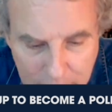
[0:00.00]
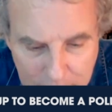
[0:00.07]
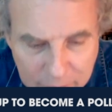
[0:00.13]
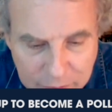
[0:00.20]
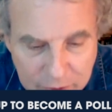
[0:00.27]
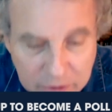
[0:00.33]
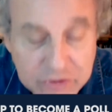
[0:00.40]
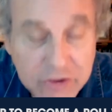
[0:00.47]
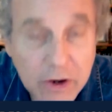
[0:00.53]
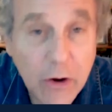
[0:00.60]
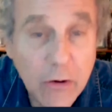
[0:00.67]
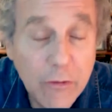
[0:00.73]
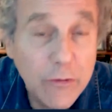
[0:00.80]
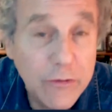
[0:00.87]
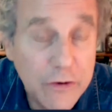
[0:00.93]
But this year,
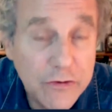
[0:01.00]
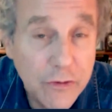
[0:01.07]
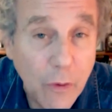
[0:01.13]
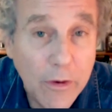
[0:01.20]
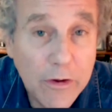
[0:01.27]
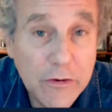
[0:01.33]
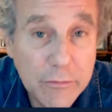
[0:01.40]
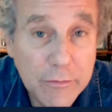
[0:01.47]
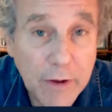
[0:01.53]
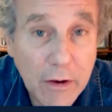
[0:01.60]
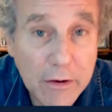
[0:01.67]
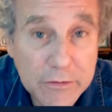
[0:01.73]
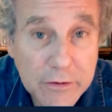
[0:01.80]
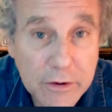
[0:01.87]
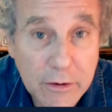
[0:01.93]
there's a shortage of
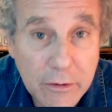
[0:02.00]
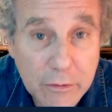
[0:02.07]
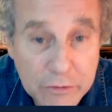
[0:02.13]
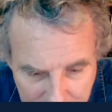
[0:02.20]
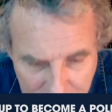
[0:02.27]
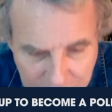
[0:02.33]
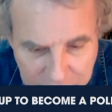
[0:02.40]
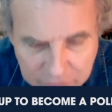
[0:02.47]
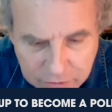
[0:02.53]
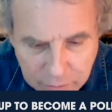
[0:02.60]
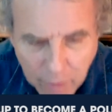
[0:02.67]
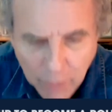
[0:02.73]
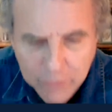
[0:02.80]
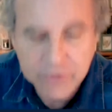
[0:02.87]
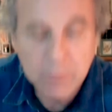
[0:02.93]
volunteers. This is the
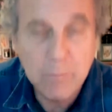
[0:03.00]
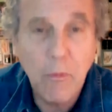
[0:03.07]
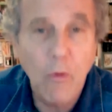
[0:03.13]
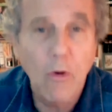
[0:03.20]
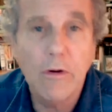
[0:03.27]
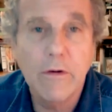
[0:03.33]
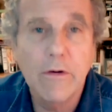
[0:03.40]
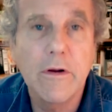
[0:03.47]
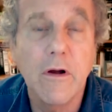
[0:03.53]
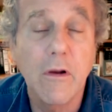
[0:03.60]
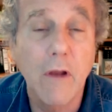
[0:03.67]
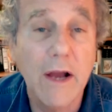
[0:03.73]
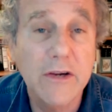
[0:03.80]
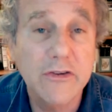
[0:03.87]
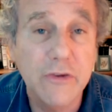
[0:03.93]
most important
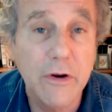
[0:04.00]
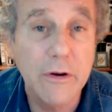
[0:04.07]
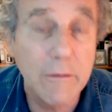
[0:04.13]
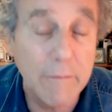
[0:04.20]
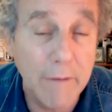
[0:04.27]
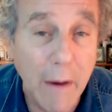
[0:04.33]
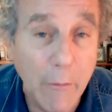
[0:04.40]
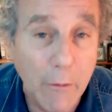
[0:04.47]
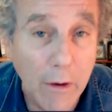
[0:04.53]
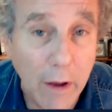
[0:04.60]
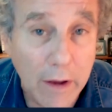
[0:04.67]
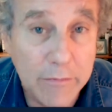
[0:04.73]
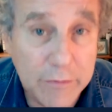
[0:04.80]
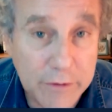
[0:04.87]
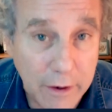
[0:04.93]
election of our
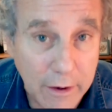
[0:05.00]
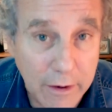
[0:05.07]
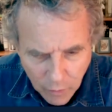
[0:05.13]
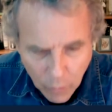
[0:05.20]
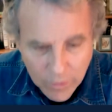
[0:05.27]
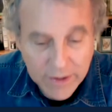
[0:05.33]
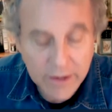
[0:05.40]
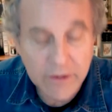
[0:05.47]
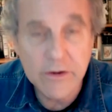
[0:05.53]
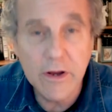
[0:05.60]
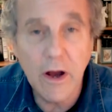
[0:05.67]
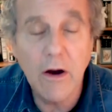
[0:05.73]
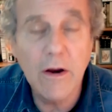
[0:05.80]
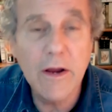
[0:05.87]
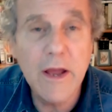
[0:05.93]
lifetime. We need
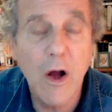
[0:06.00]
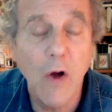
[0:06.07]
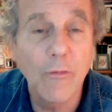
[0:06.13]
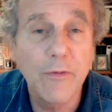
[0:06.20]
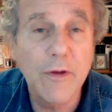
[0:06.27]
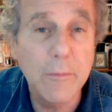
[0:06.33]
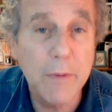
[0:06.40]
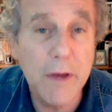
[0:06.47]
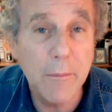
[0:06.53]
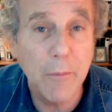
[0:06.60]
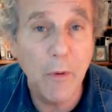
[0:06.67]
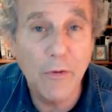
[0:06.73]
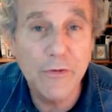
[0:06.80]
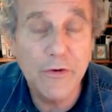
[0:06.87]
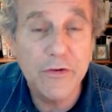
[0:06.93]
young, healthy
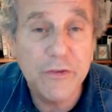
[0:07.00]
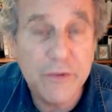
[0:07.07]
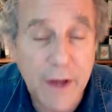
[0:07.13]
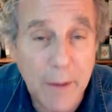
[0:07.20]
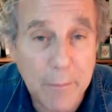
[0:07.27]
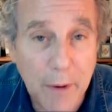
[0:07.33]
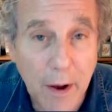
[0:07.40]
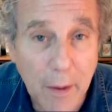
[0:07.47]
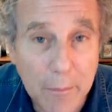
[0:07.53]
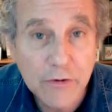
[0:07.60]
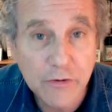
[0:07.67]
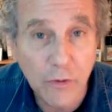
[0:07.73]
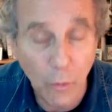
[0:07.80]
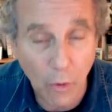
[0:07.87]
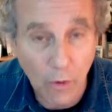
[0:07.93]
people to step up
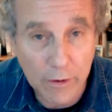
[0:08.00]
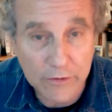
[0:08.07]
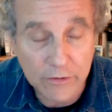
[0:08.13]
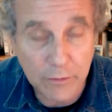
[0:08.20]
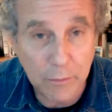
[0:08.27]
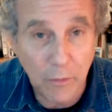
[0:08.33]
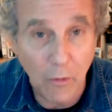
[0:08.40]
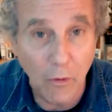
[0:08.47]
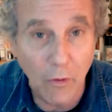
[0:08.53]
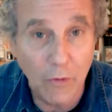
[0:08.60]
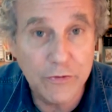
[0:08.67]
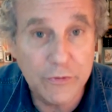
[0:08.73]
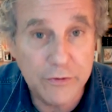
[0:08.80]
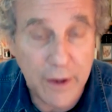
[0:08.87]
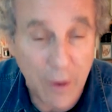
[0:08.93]
to work at the
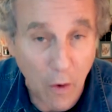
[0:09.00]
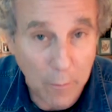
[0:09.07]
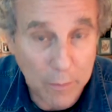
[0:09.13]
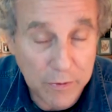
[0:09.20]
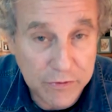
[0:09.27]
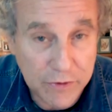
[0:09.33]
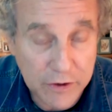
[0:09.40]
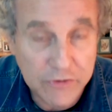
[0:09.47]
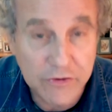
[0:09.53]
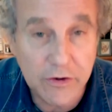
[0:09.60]
polls to help us this